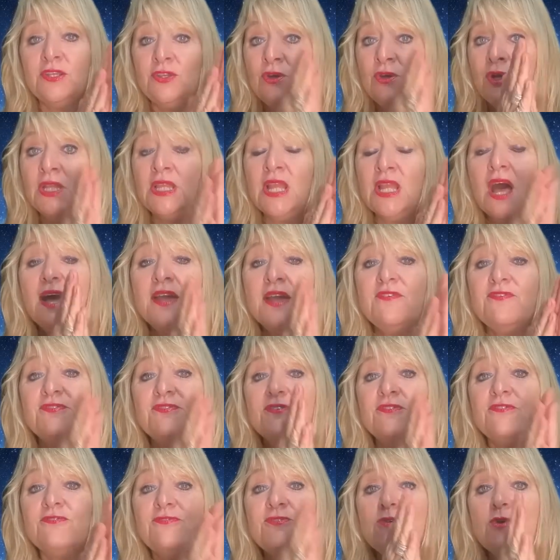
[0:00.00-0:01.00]
your life
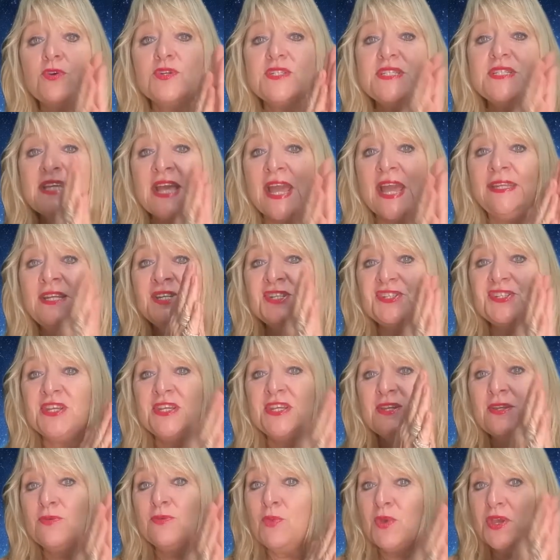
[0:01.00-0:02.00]
force
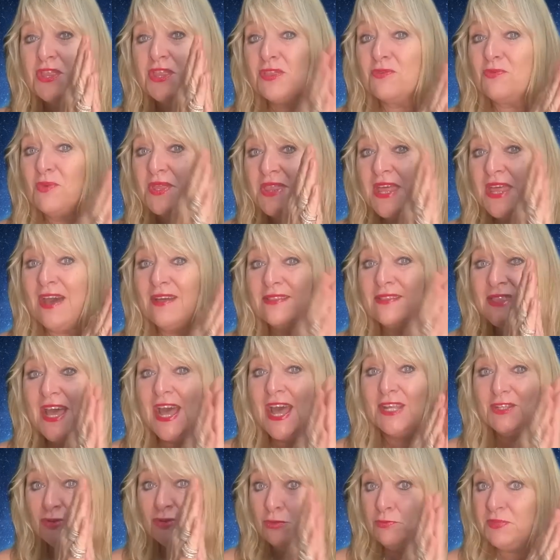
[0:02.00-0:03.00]
energy. Without
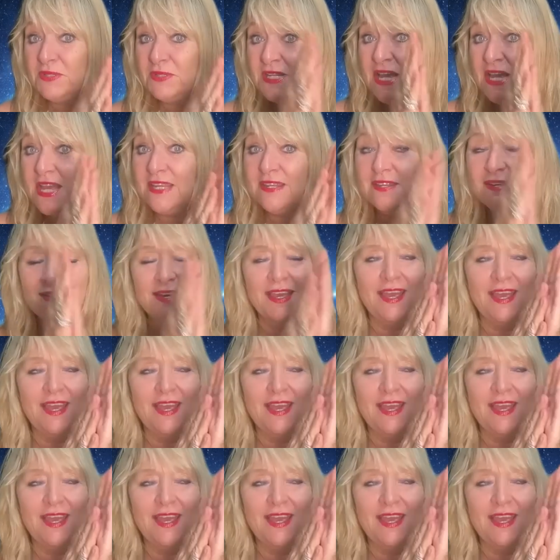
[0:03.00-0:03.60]
that, you'd be dead.